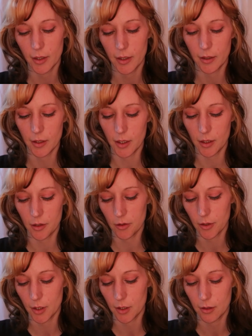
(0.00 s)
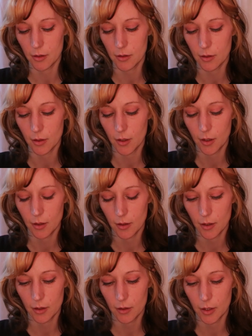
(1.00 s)
And here is
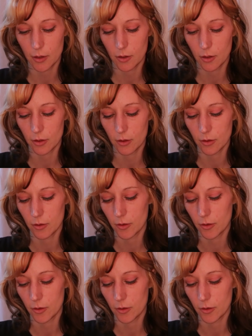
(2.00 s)
a little,